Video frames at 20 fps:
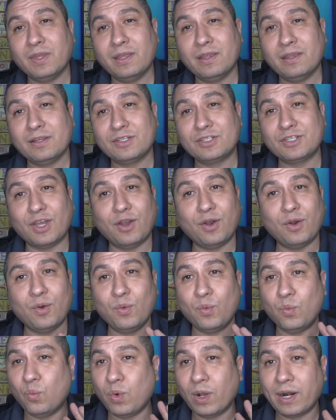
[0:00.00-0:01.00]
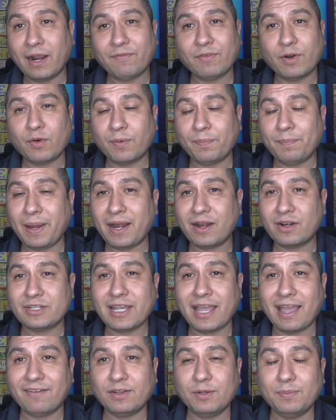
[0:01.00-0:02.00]
So whatever repairs
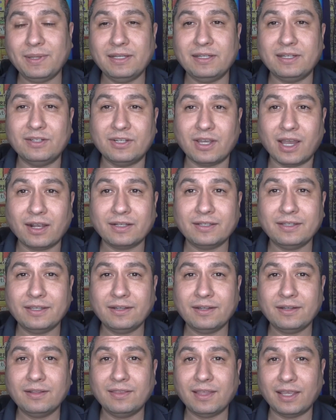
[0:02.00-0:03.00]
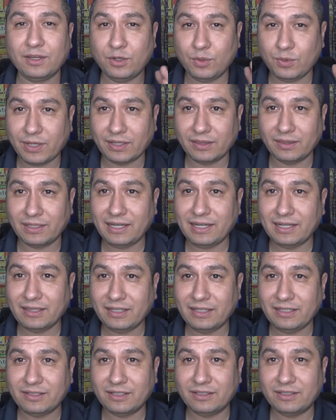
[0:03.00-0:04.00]
have to be deducted that you can
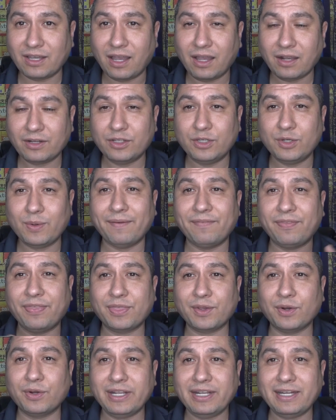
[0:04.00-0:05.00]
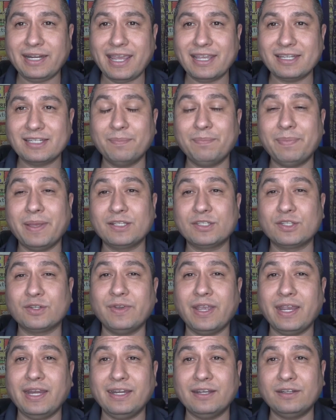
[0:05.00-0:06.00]
legally deduct, you have 30 days in
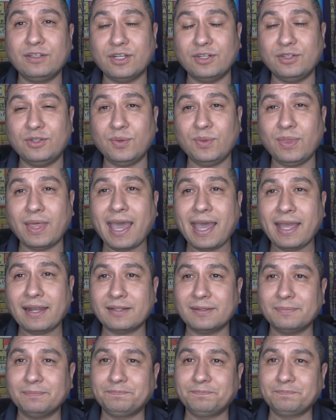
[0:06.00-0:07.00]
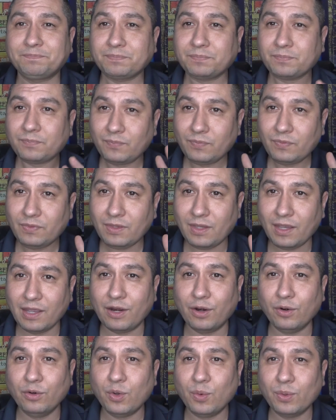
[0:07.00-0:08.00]
Pennsylvania to do that. I
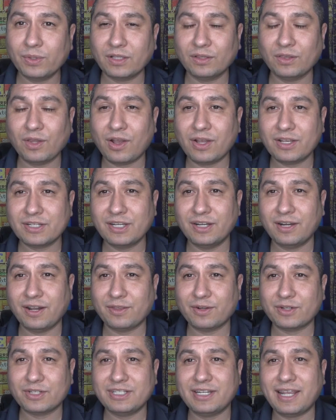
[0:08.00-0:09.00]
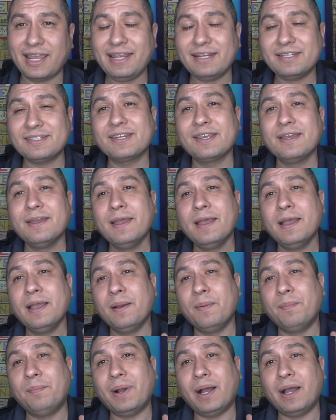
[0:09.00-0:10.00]
don't know what the law is in other states,
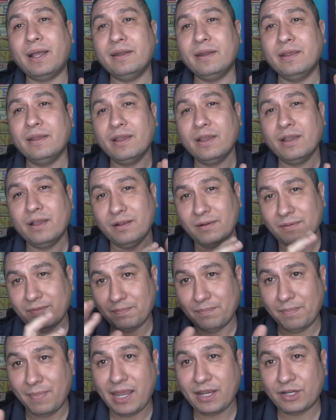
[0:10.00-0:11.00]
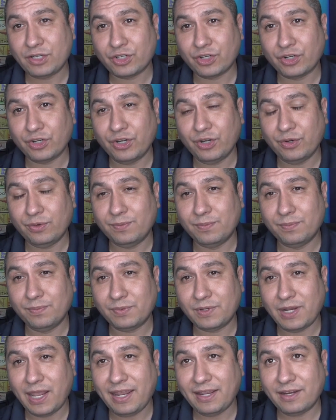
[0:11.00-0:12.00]
but make sure you
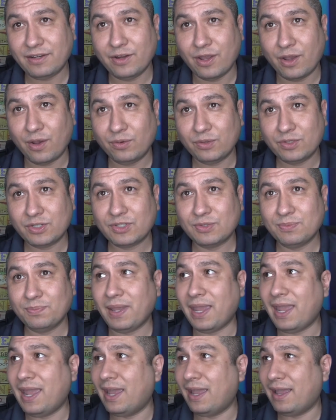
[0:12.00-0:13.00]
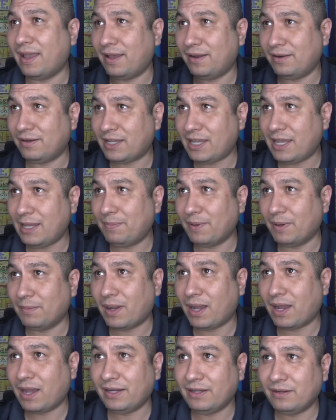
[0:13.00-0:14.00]
take notes and keep in
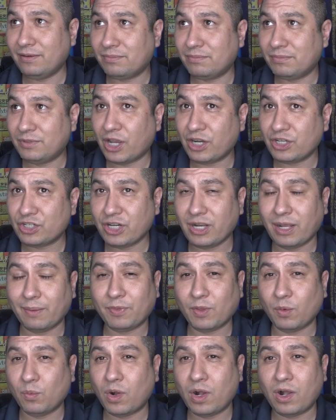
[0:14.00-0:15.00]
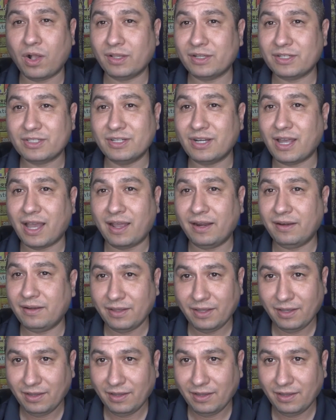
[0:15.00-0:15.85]
mind touching up the wall is not